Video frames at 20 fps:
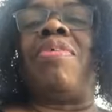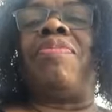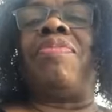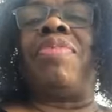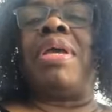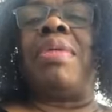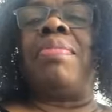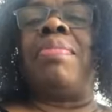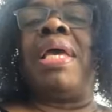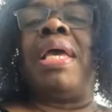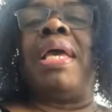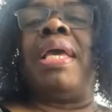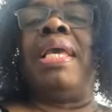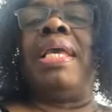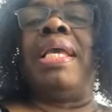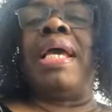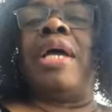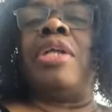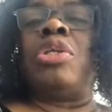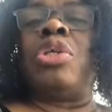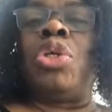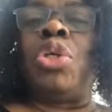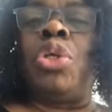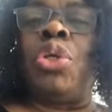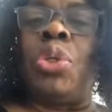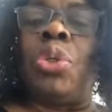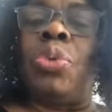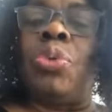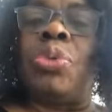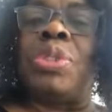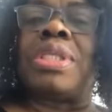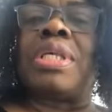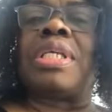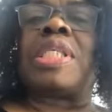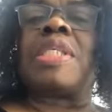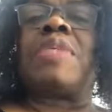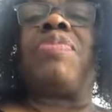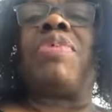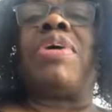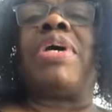of him, he can use
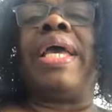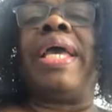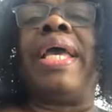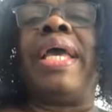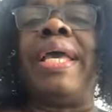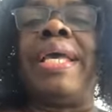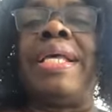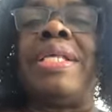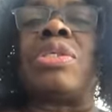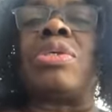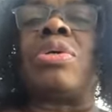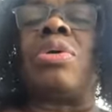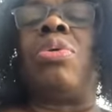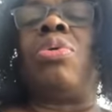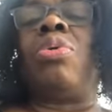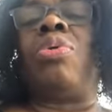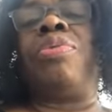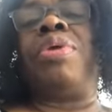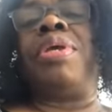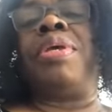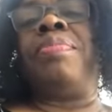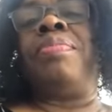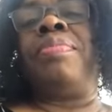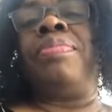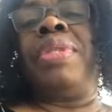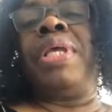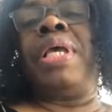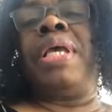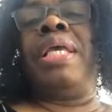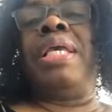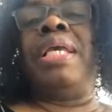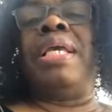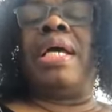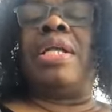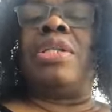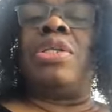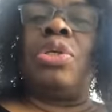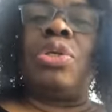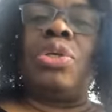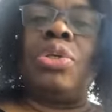us for his glory. He
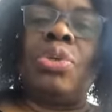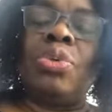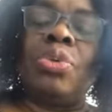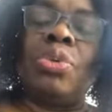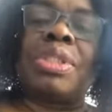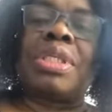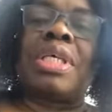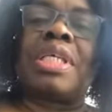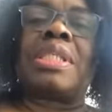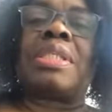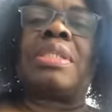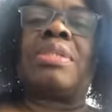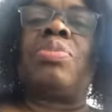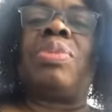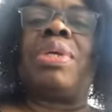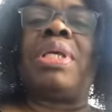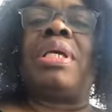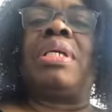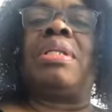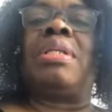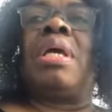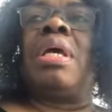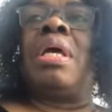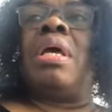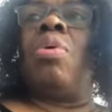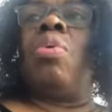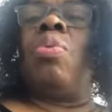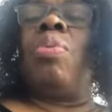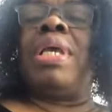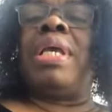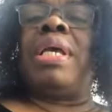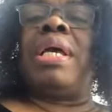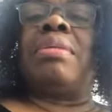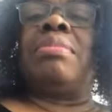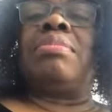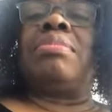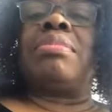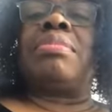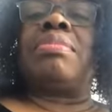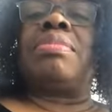can use us, we
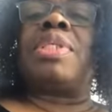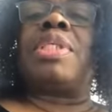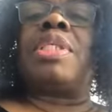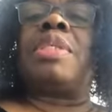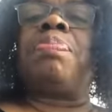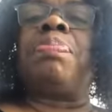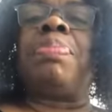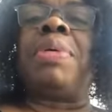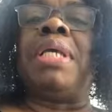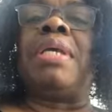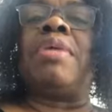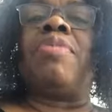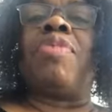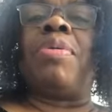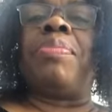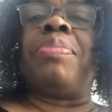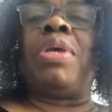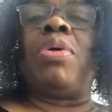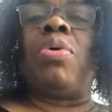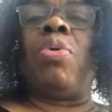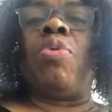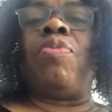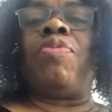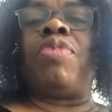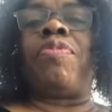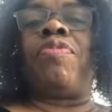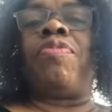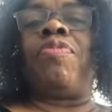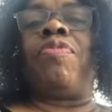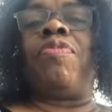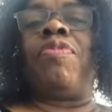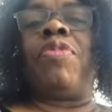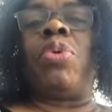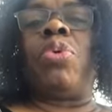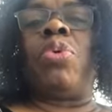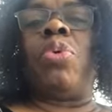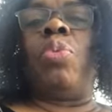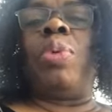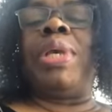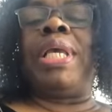can speak from the
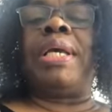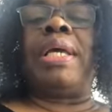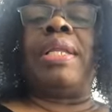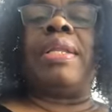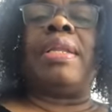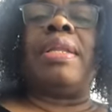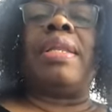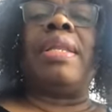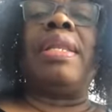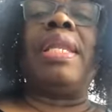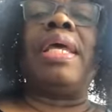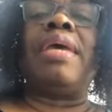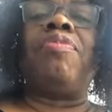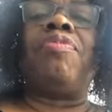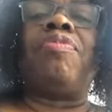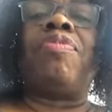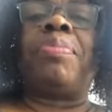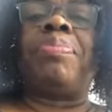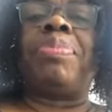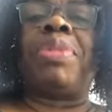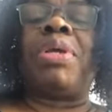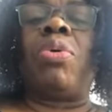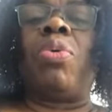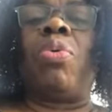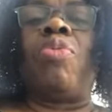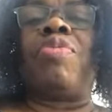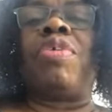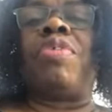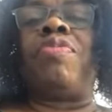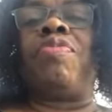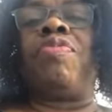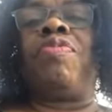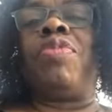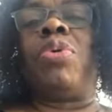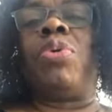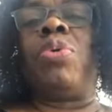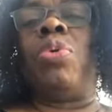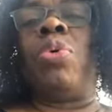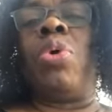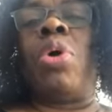overflow. We can live from the
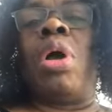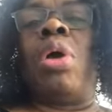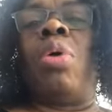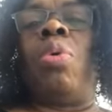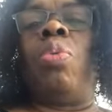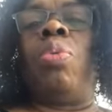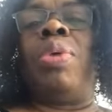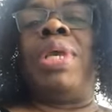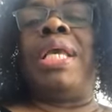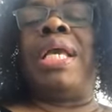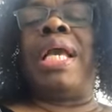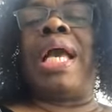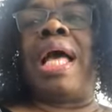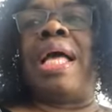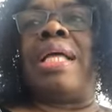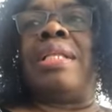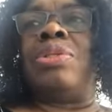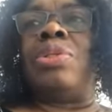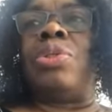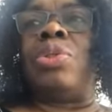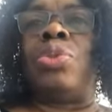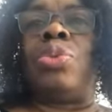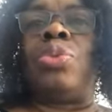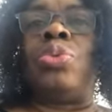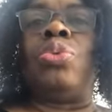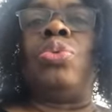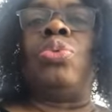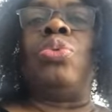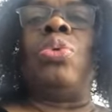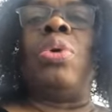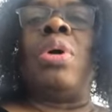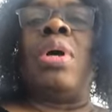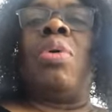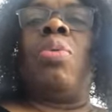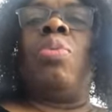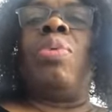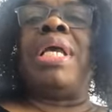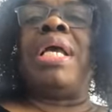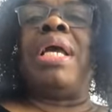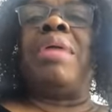overflow. We can
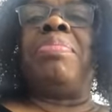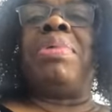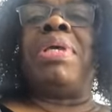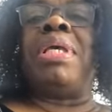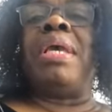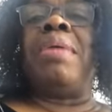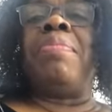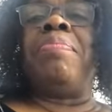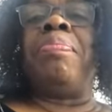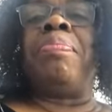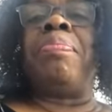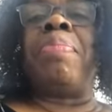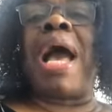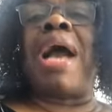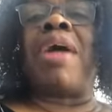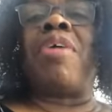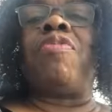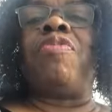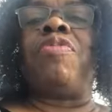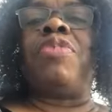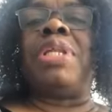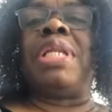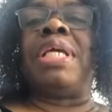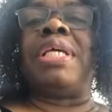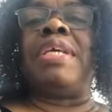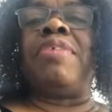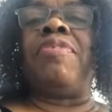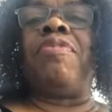be impactful and